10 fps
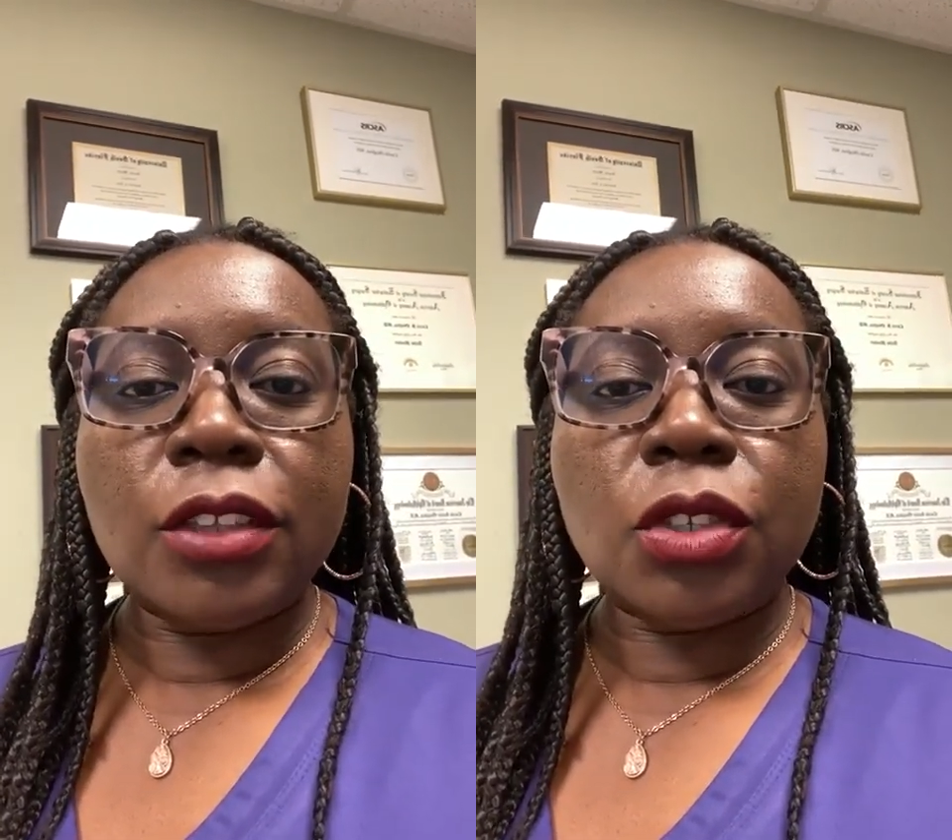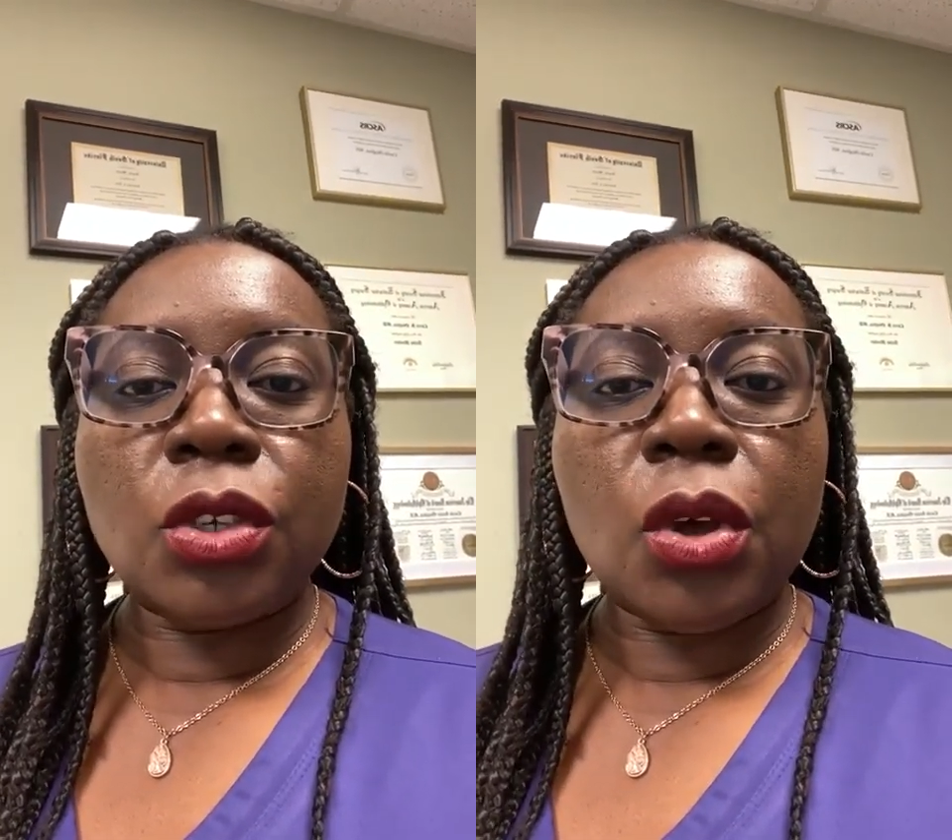
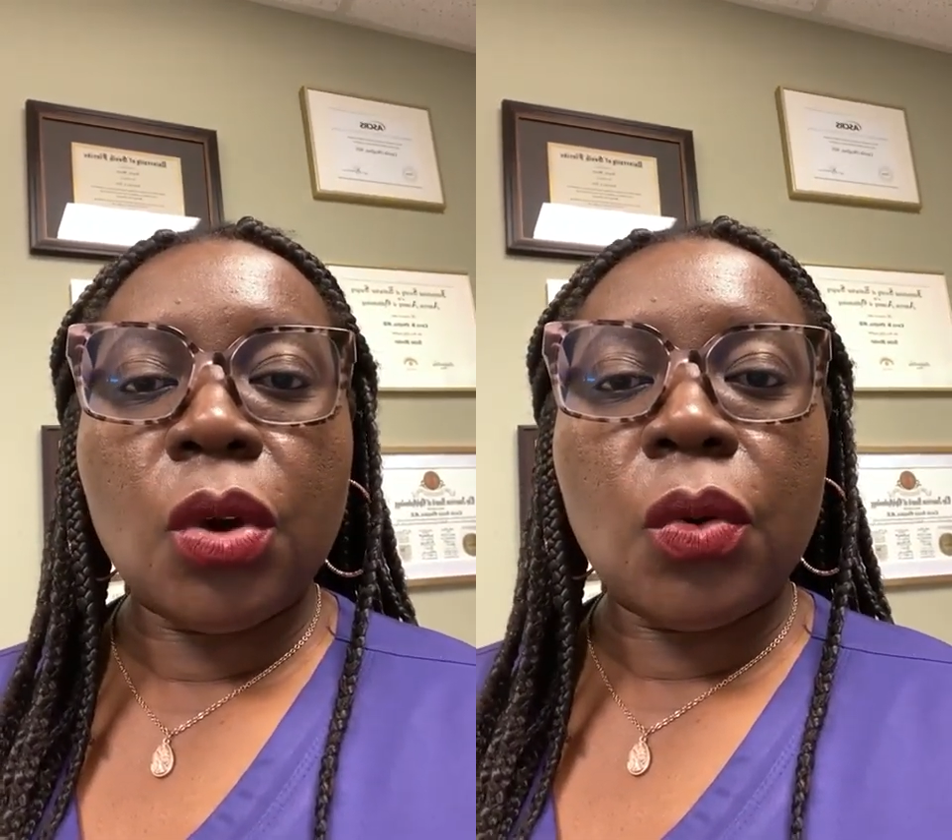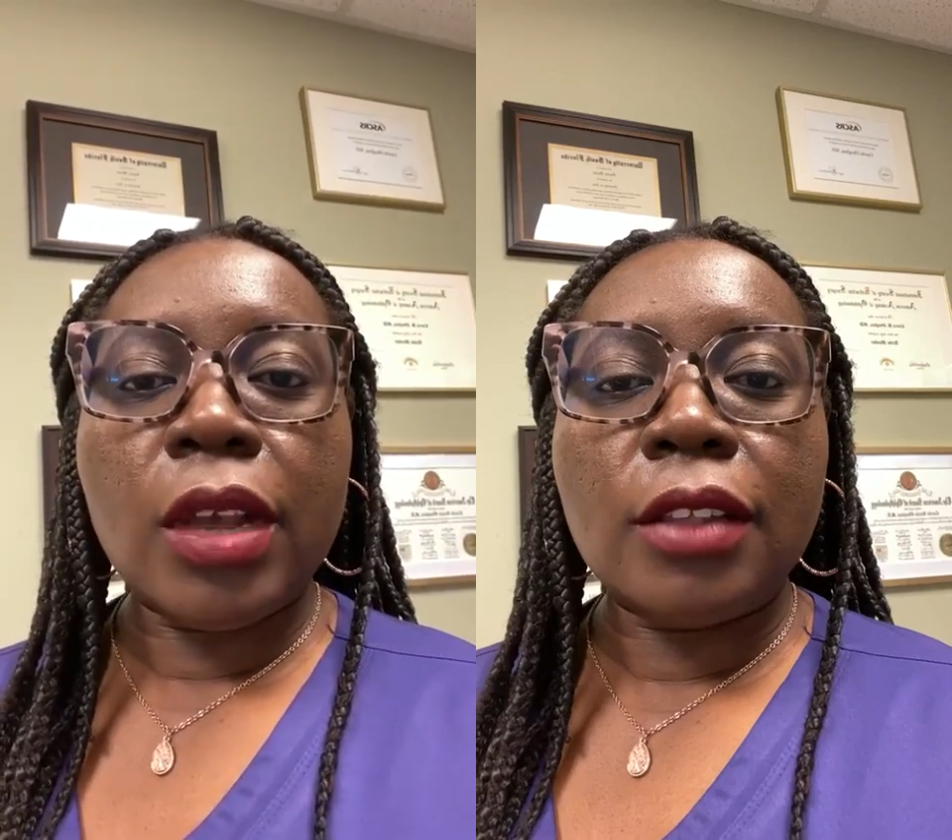and
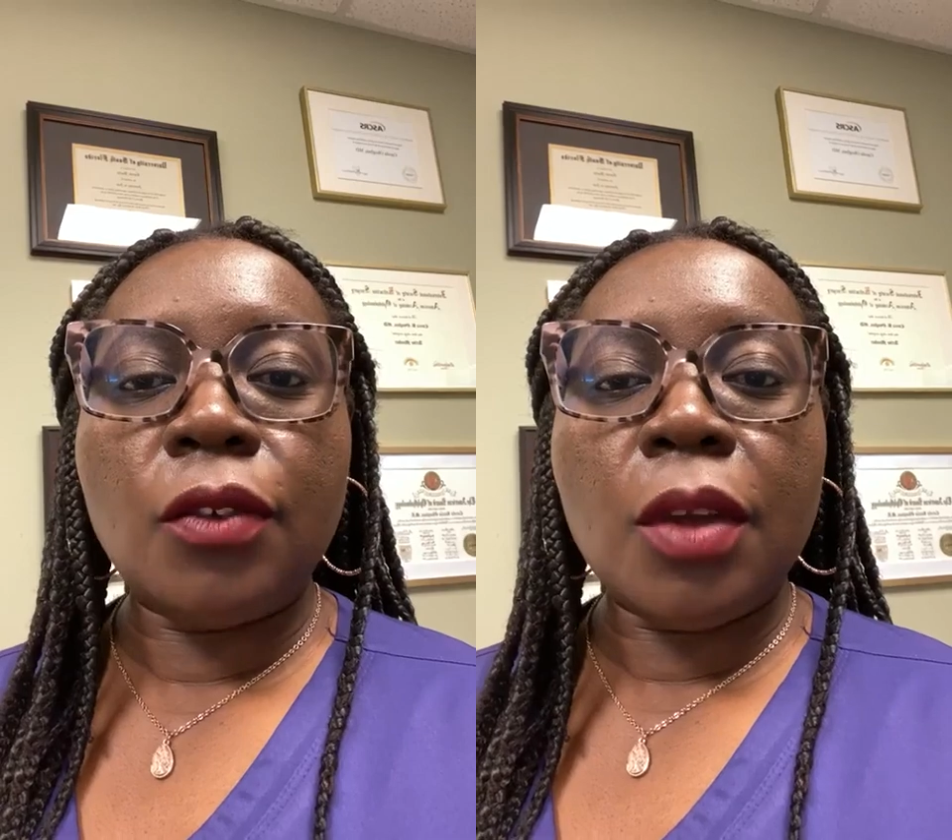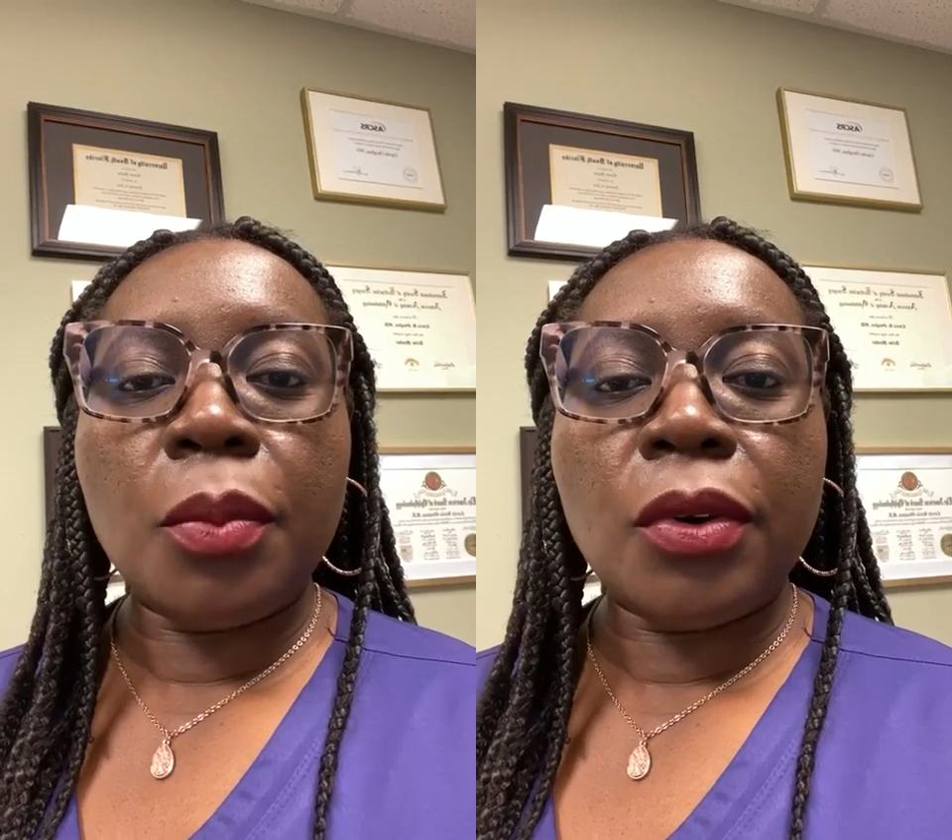so
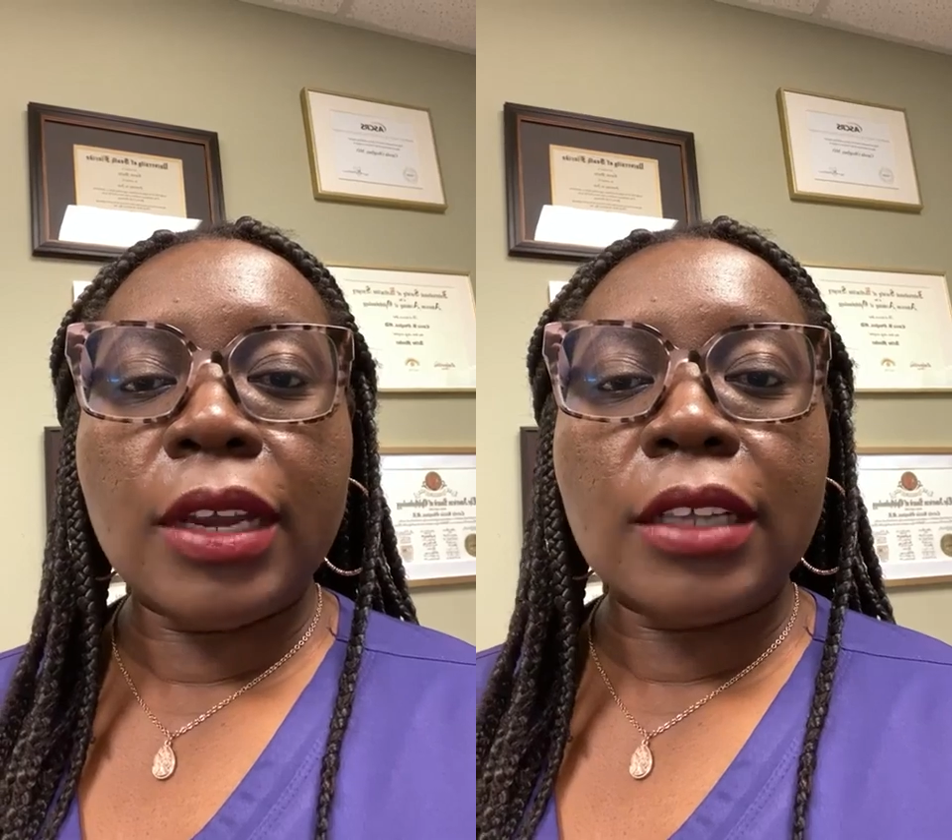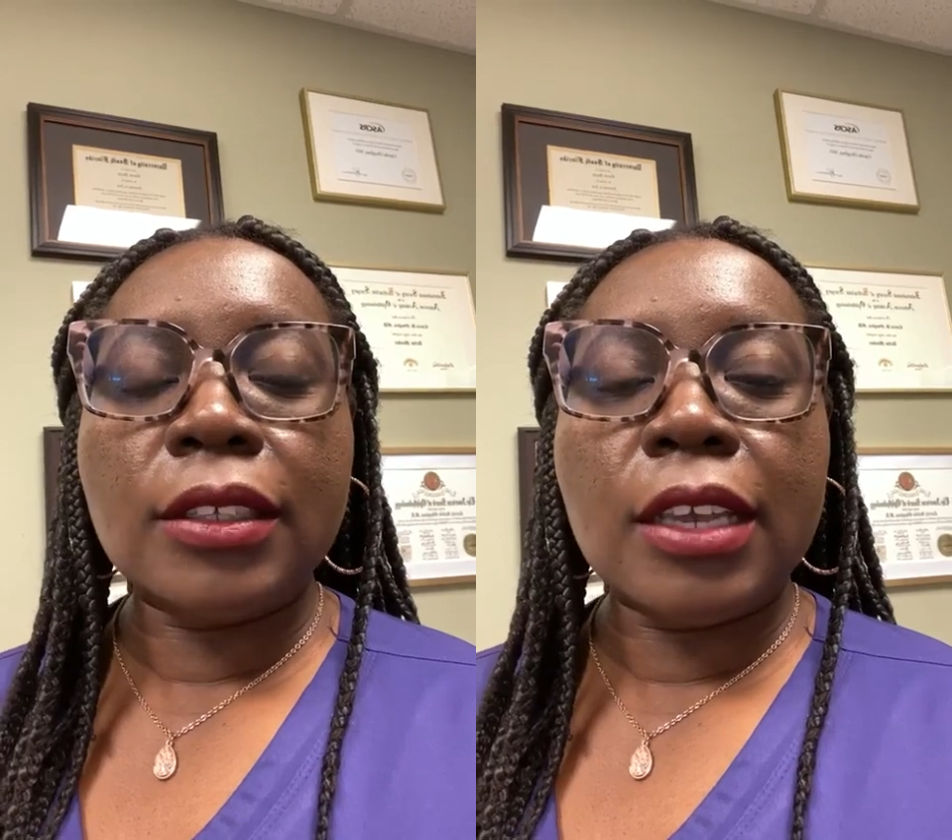it's very
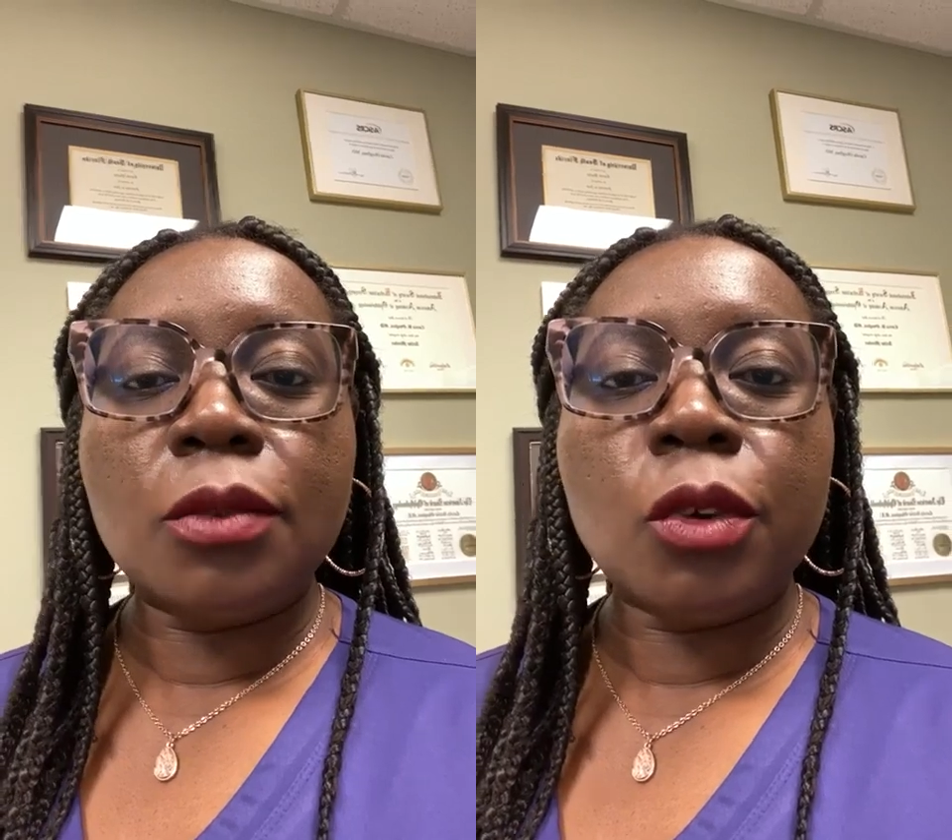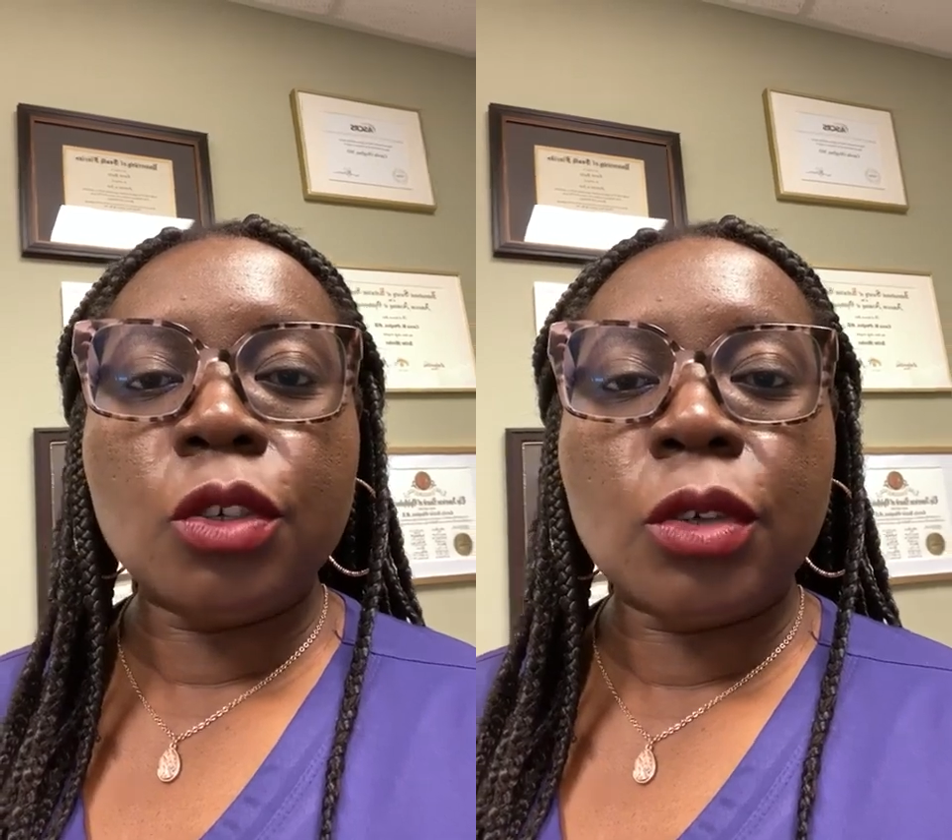important that it
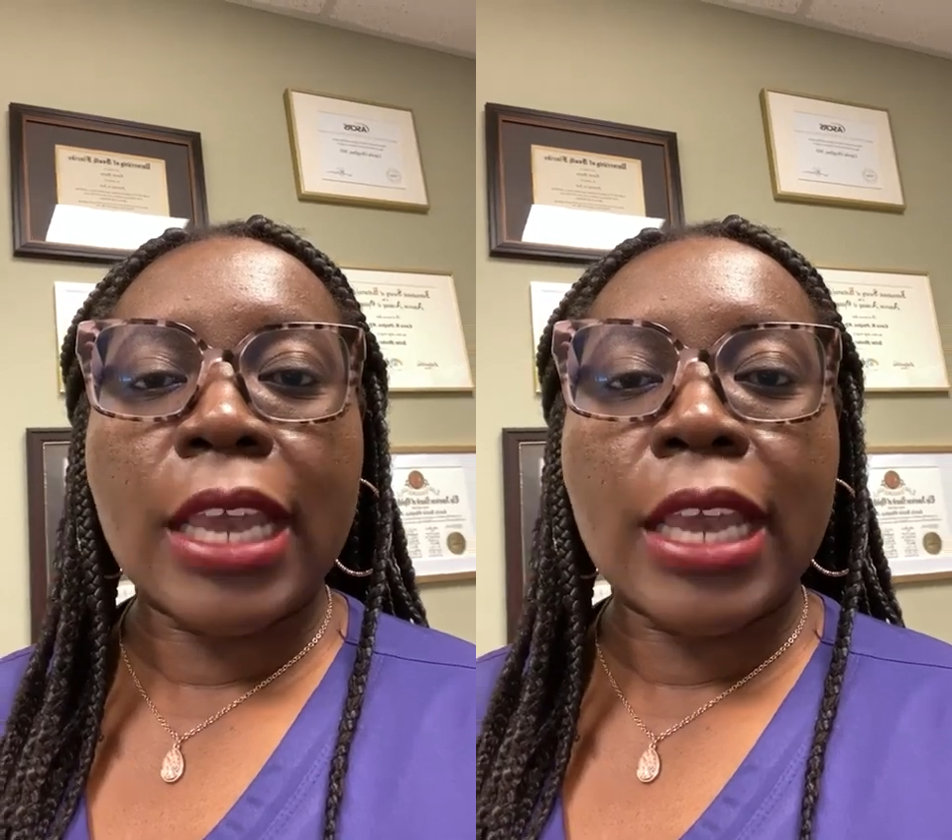stays moist.